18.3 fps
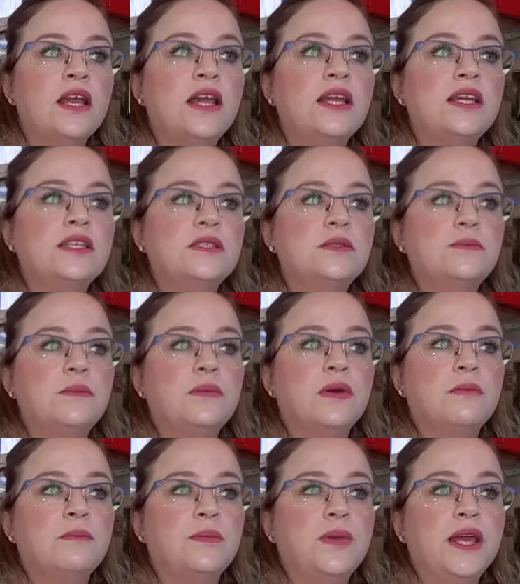is
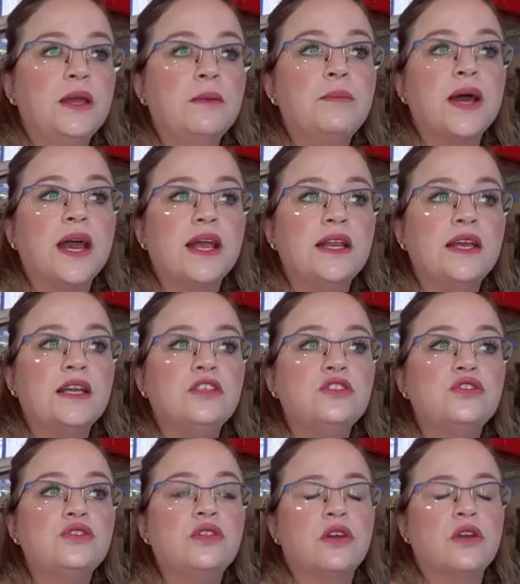being paid
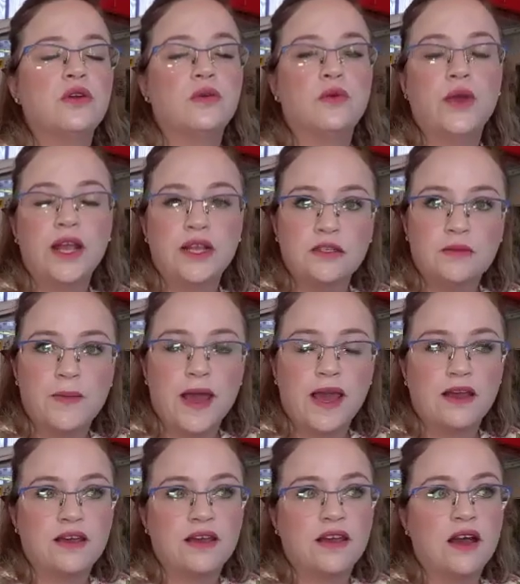into the correct
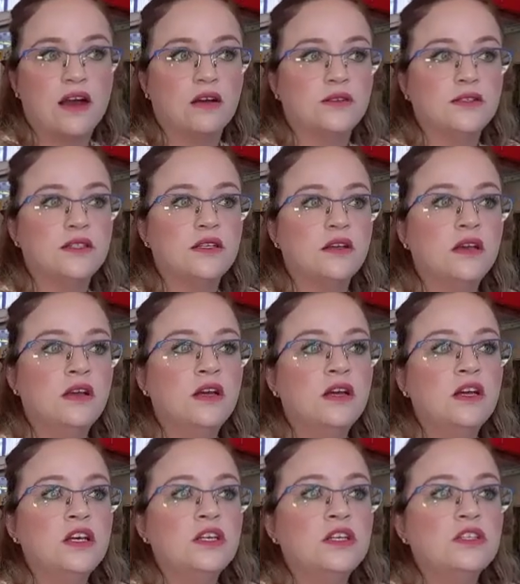bank account.
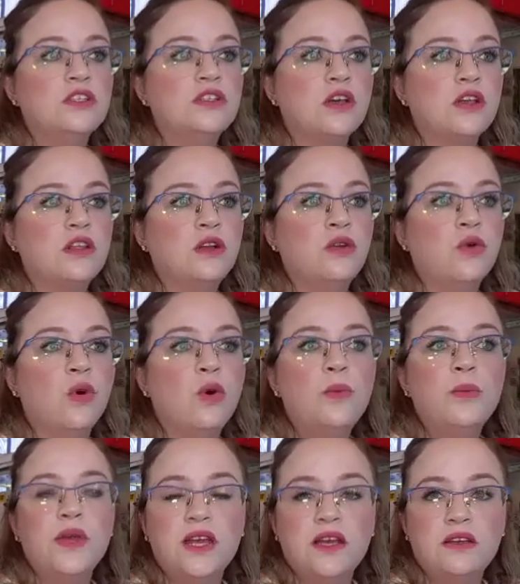So the
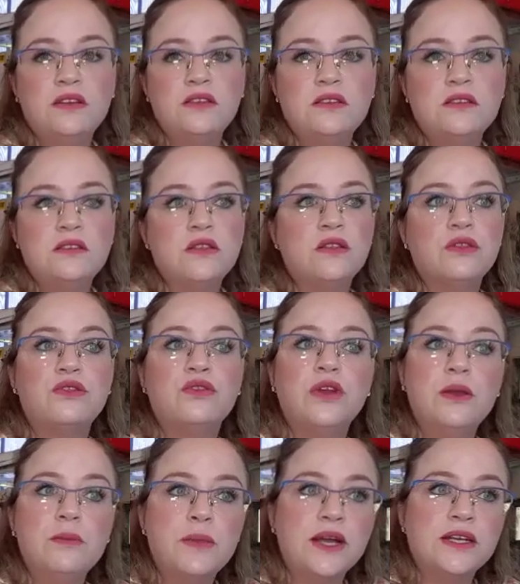norm is
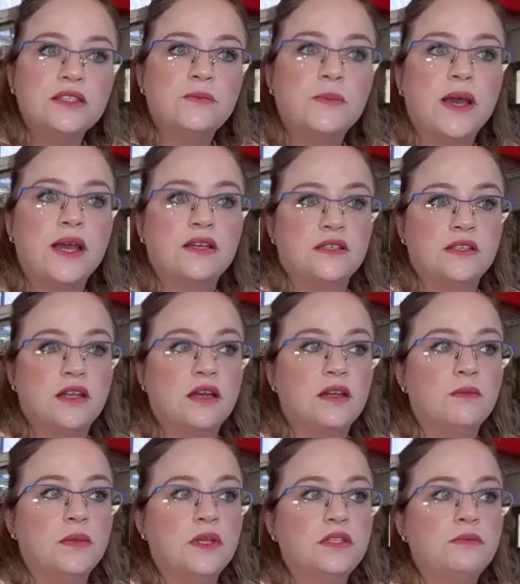3 months bank
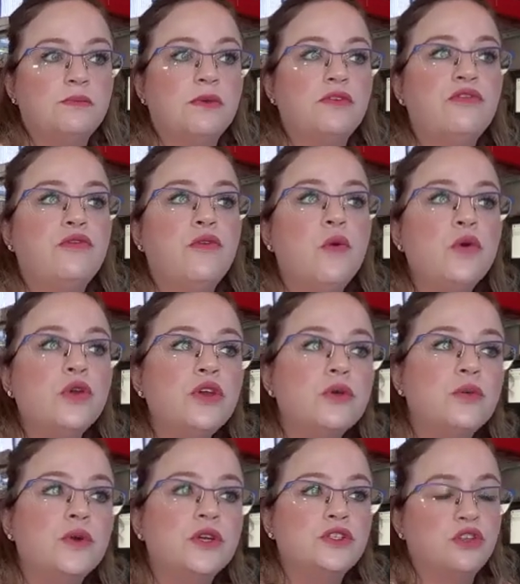statements before
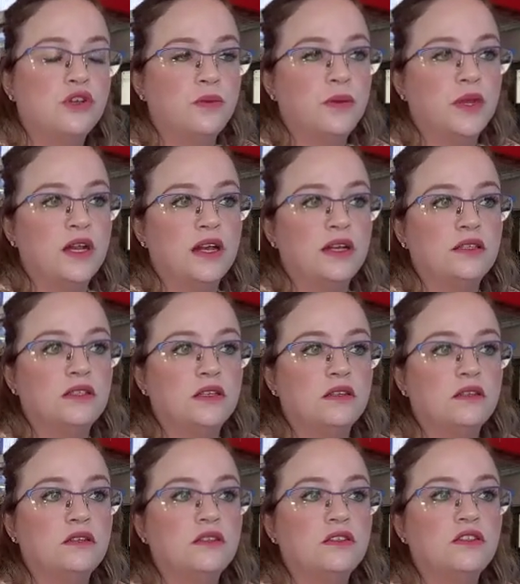you were
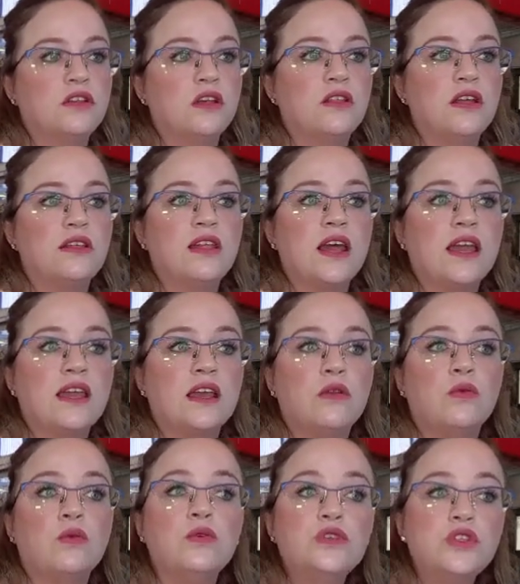terminated, so that they
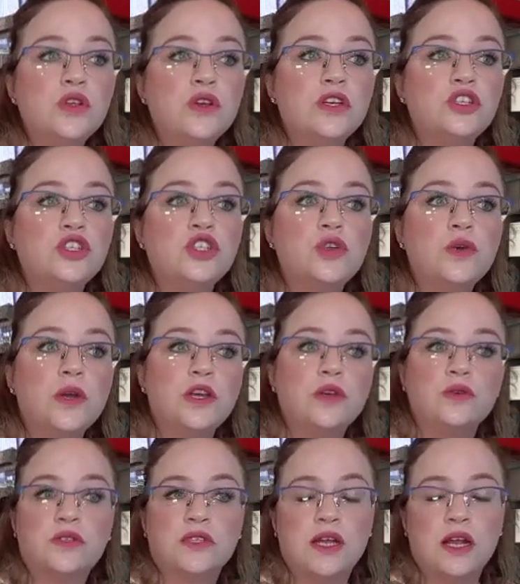can also ensure
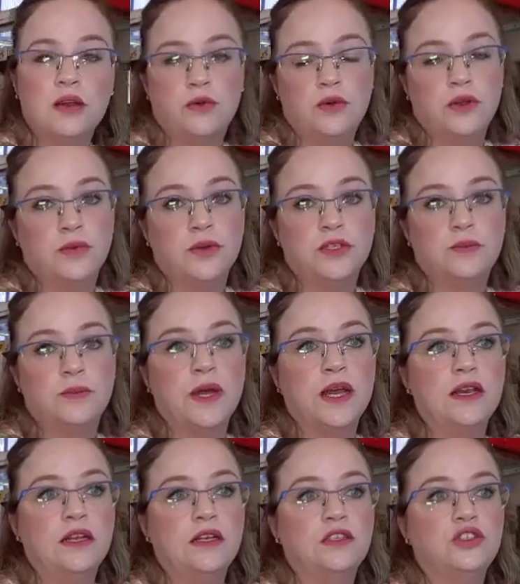your salary was
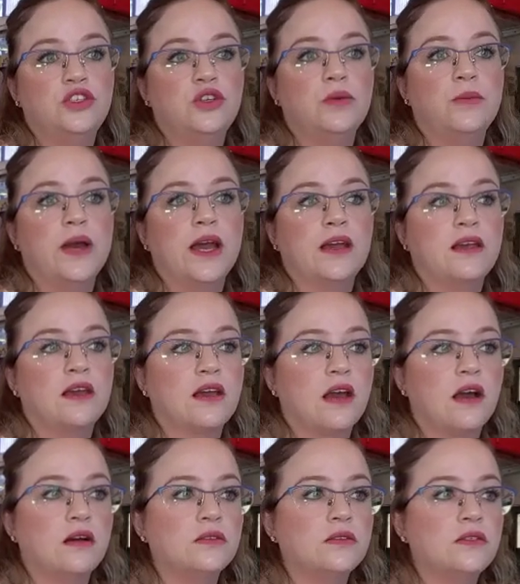paid into your bank
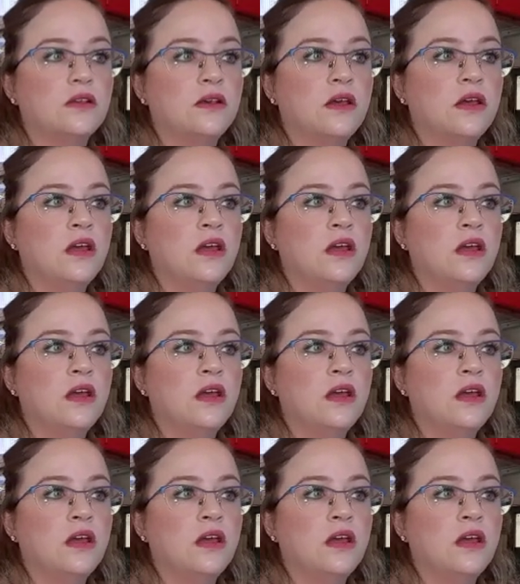account.